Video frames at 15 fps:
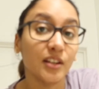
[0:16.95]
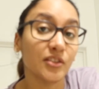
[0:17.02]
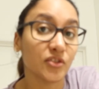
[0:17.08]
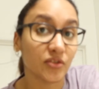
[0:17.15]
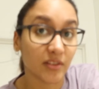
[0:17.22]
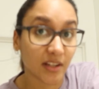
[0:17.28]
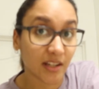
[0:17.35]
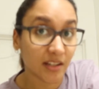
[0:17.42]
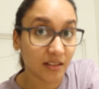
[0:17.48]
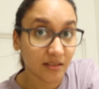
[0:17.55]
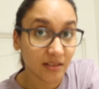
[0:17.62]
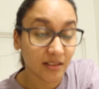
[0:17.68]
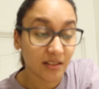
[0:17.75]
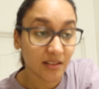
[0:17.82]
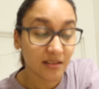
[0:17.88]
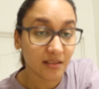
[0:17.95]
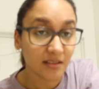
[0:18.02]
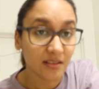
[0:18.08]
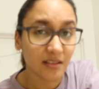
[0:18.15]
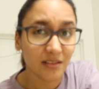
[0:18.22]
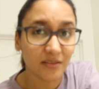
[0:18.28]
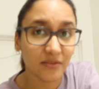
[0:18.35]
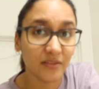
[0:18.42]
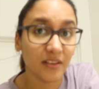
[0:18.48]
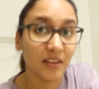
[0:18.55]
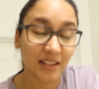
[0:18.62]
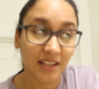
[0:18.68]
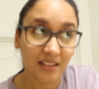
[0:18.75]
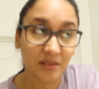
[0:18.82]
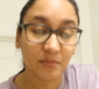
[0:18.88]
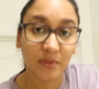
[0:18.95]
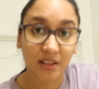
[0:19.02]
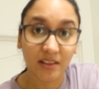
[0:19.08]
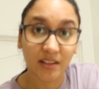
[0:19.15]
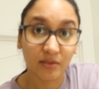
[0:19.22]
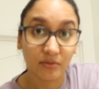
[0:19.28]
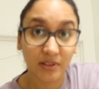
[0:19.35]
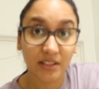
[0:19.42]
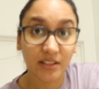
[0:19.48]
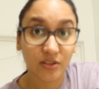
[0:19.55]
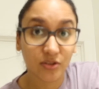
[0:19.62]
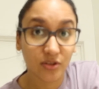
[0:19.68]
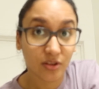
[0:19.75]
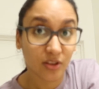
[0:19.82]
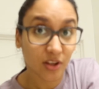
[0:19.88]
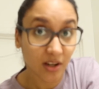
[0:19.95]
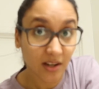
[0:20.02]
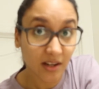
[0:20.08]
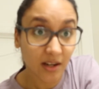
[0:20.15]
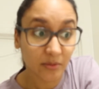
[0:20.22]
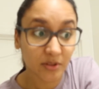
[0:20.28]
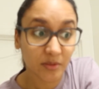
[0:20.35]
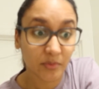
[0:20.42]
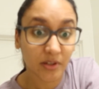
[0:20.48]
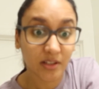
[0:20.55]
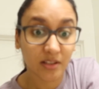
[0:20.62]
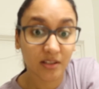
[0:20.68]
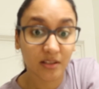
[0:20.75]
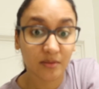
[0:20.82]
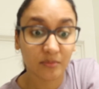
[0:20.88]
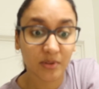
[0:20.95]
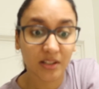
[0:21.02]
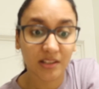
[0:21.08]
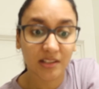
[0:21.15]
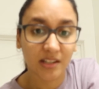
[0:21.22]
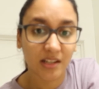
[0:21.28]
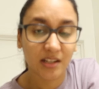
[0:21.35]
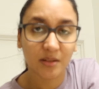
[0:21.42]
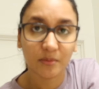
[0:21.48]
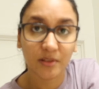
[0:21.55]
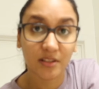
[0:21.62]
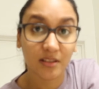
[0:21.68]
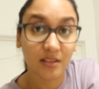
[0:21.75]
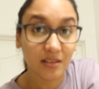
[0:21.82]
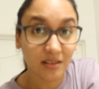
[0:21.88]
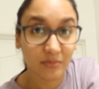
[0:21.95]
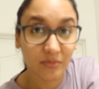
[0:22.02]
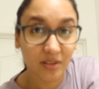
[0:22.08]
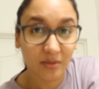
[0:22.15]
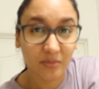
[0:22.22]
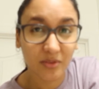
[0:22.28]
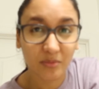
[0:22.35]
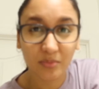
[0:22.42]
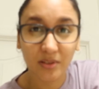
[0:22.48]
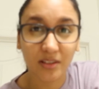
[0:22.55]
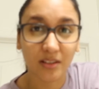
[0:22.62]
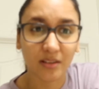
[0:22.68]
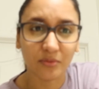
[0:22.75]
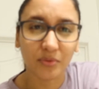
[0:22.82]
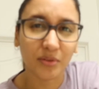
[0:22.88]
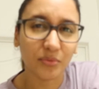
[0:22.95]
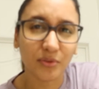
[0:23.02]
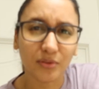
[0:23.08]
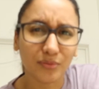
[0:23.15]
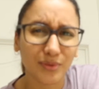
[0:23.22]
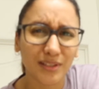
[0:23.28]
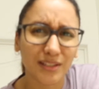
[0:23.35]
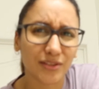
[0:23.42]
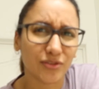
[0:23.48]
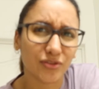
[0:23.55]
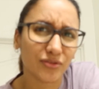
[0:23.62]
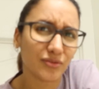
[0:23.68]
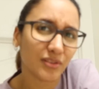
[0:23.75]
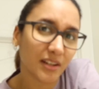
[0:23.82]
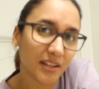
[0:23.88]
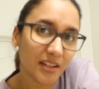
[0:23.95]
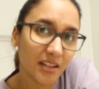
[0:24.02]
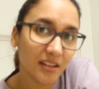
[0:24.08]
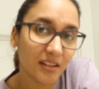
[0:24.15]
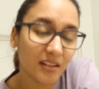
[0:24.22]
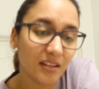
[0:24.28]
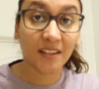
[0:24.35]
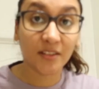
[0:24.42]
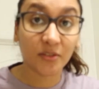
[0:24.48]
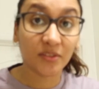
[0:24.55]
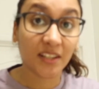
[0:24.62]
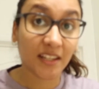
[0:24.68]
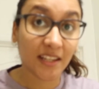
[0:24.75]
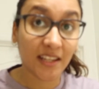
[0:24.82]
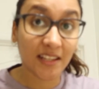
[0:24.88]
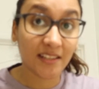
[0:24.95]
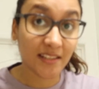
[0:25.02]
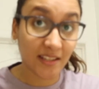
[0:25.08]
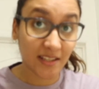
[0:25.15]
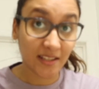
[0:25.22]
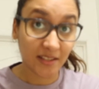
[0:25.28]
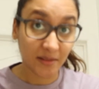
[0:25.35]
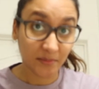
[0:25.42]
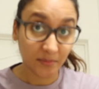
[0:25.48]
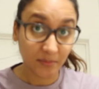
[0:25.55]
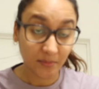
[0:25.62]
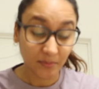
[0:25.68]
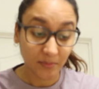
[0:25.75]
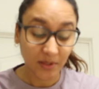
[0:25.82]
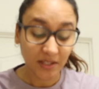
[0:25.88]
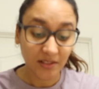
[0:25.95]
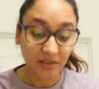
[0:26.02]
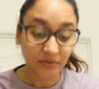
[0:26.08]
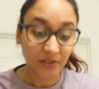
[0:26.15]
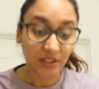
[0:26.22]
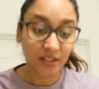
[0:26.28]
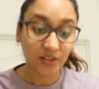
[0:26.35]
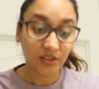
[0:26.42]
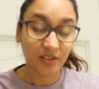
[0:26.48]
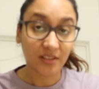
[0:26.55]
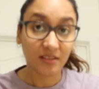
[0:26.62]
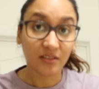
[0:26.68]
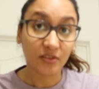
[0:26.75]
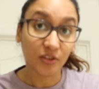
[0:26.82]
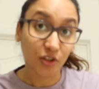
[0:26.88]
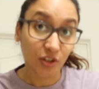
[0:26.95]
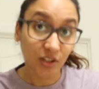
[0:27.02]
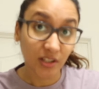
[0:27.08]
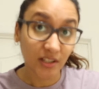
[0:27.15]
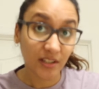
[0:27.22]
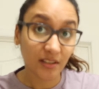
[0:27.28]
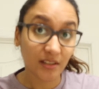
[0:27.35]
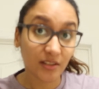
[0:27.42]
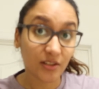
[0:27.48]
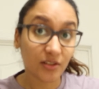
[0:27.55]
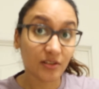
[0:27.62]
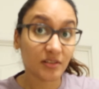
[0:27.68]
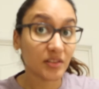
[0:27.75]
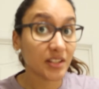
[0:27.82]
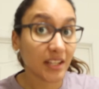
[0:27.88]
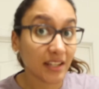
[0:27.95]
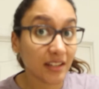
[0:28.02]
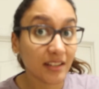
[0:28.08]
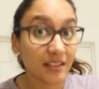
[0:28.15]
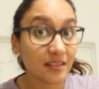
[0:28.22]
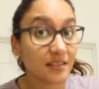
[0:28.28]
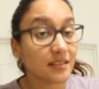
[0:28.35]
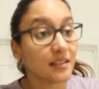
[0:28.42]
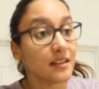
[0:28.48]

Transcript: tried to conceive. Last month I really thought I was pregnant because I had a bunch of symptoms, but we weren't really trying. I know that eight days past ovulation is still early to test,